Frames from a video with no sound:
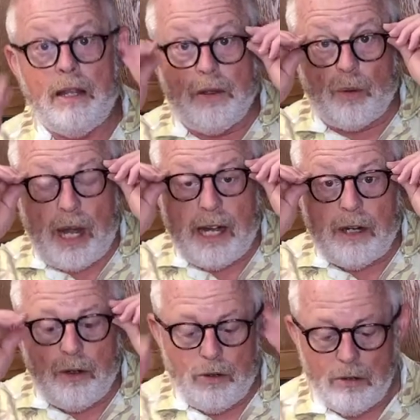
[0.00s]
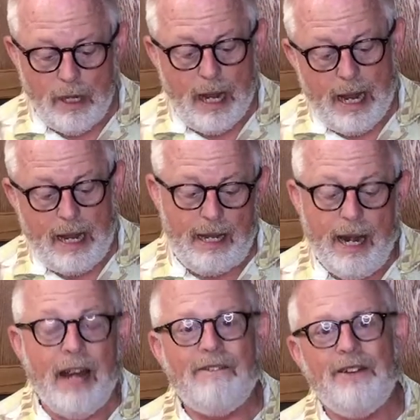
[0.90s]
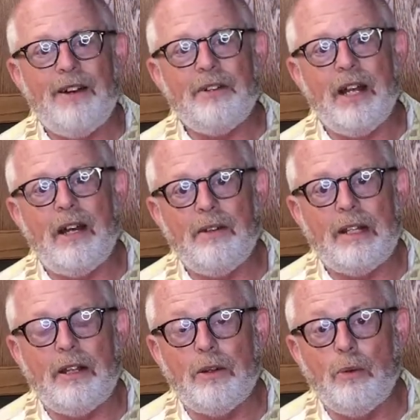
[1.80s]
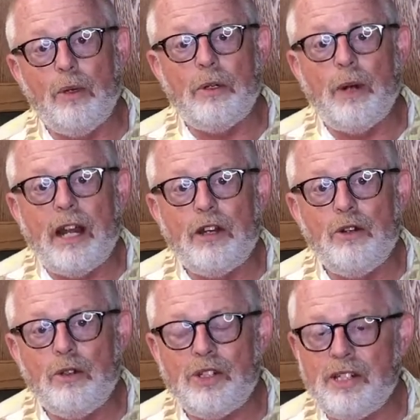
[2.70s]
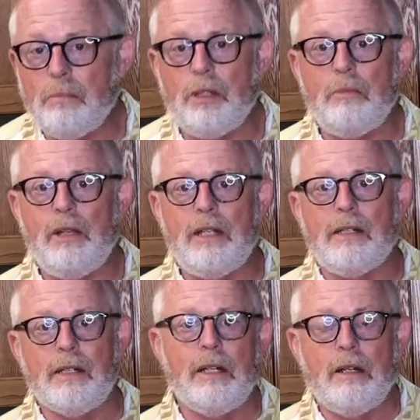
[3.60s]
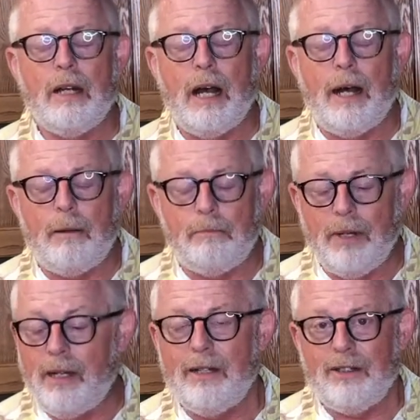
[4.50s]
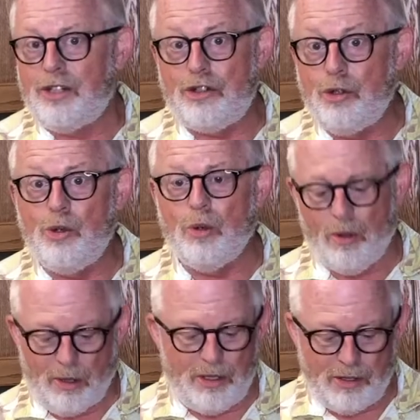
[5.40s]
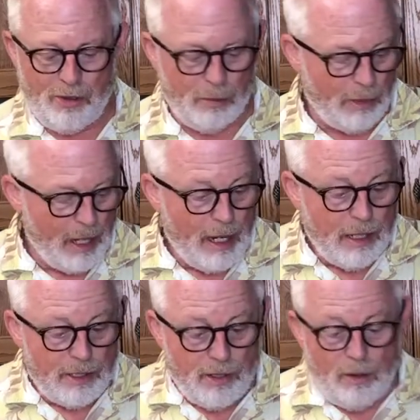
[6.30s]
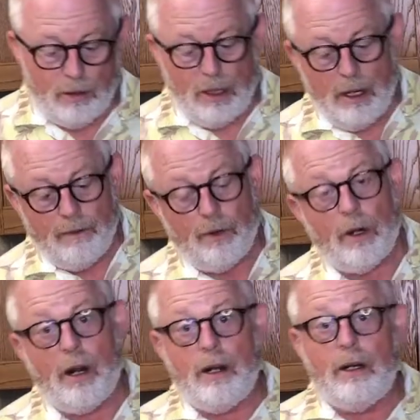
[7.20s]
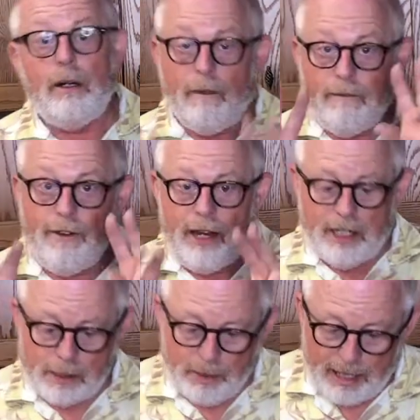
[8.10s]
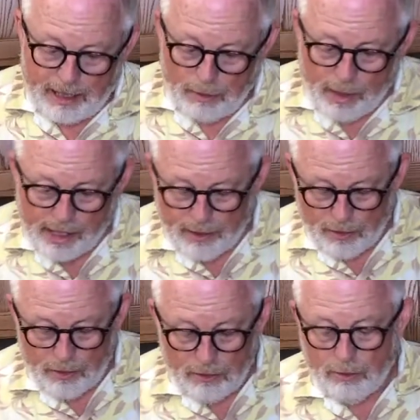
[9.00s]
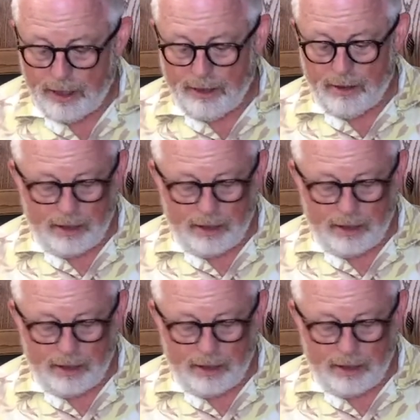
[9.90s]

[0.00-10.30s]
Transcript: the ragu, and I found out that the word ragu simply means stew or soup. So, for our fake spaghetti ragu, what you're going